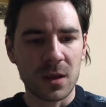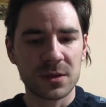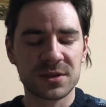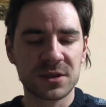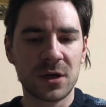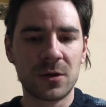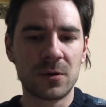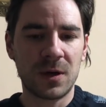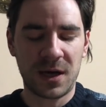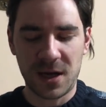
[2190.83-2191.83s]

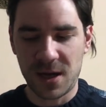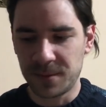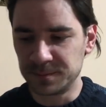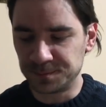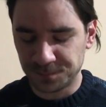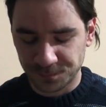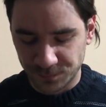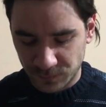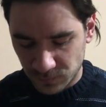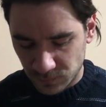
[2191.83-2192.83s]
So um,
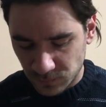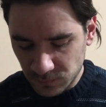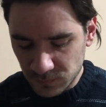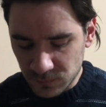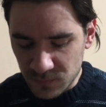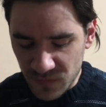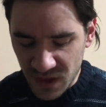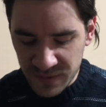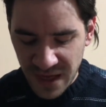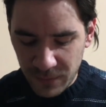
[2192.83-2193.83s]

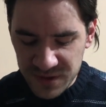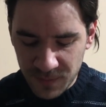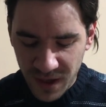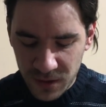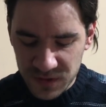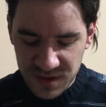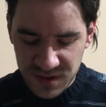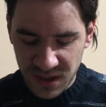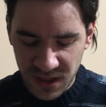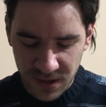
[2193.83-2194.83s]
that was about
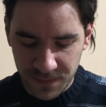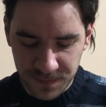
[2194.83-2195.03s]
um,